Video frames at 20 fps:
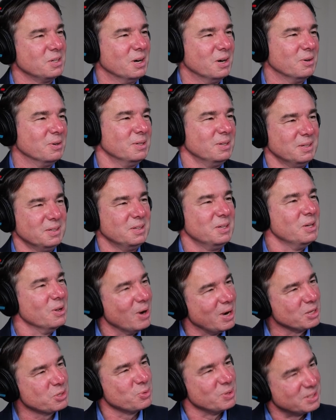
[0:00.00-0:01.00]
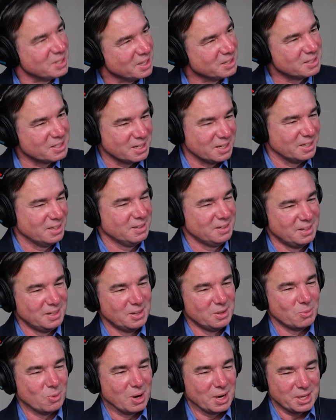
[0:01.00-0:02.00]
In the US, we tend to
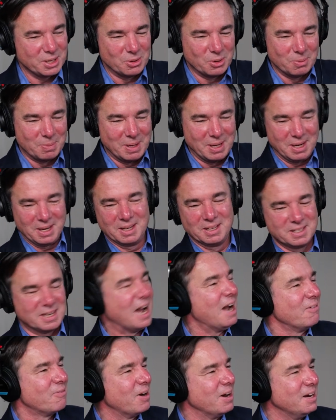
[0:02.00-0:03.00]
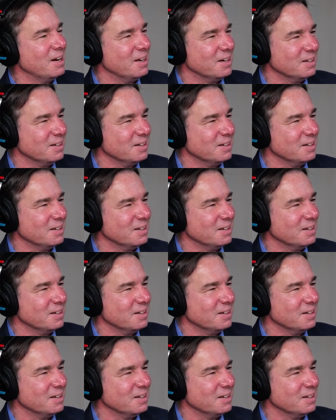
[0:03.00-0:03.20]
walk into a meeting and dive right